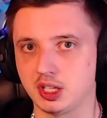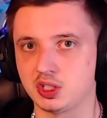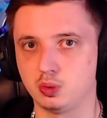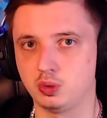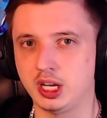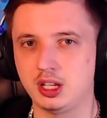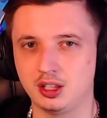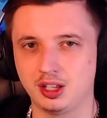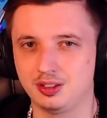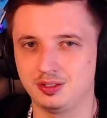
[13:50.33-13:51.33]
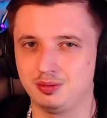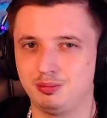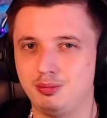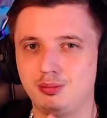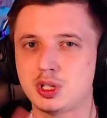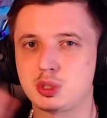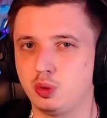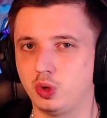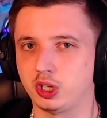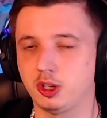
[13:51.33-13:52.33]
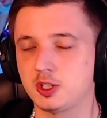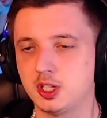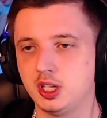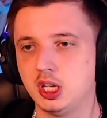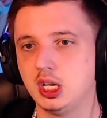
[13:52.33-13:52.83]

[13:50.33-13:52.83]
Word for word: So I did much more work actually.